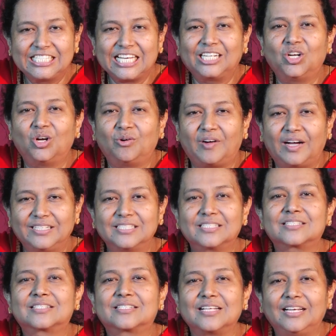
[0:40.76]
Jehovah
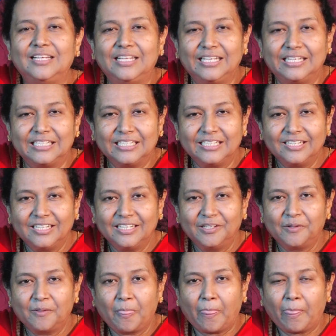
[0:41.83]
is telling,
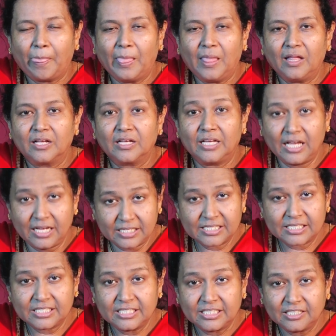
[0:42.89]

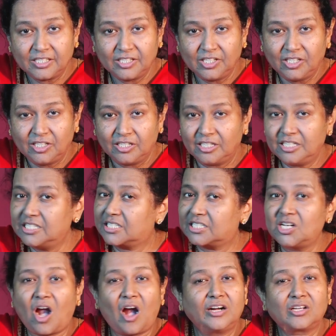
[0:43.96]
yes, it's
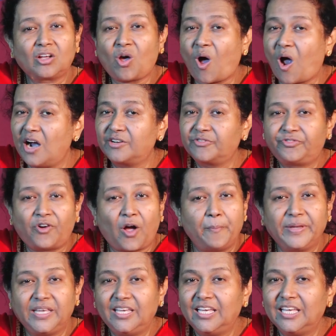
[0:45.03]
not hard for
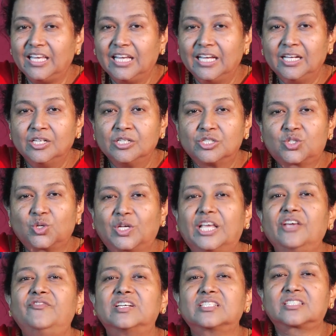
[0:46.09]
me to
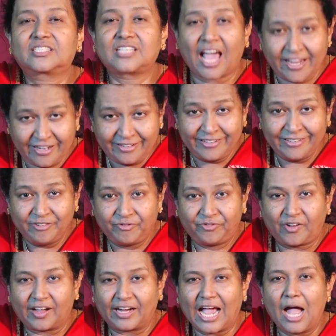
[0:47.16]
give a son
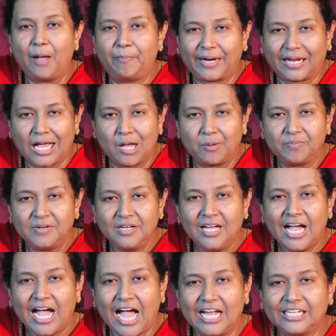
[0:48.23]
for Abraham
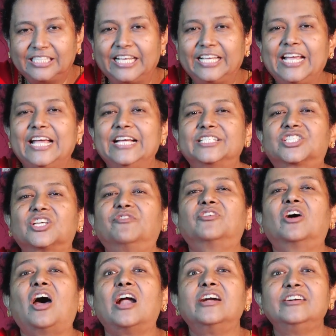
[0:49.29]
at the age of
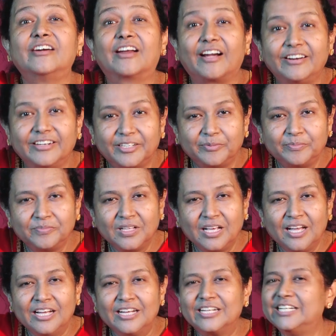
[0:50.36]
100.
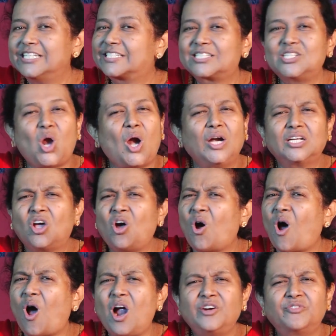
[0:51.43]
It's not
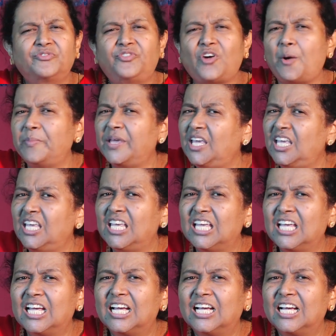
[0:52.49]
hard for me.